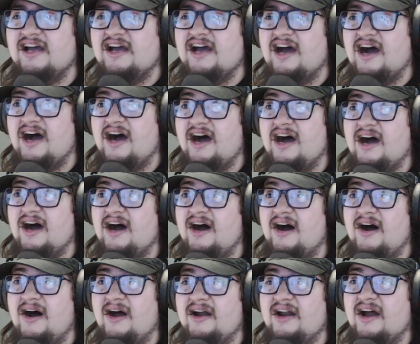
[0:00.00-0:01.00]

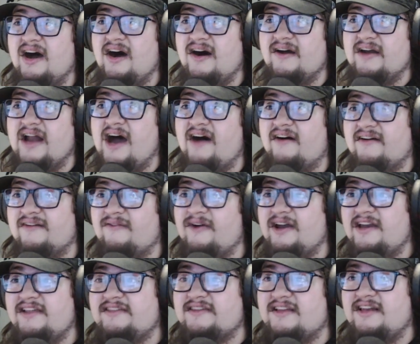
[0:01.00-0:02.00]
Oh no,
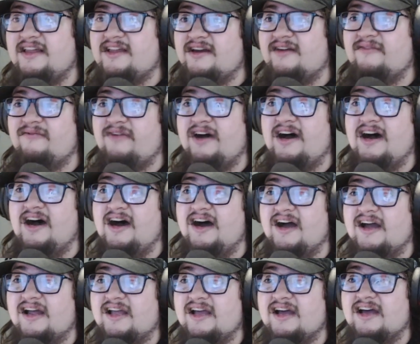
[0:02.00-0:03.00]
Woody's a litter
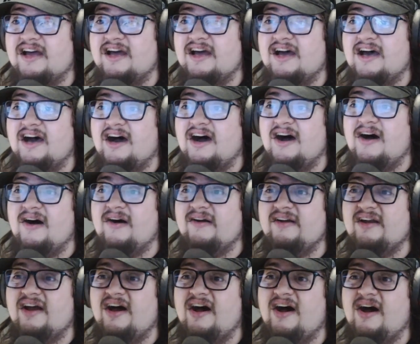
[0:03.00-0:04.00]
bug. Oh
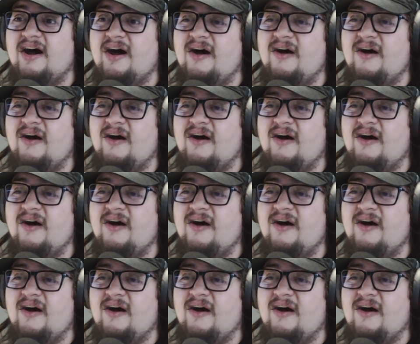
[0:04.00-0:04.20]
no.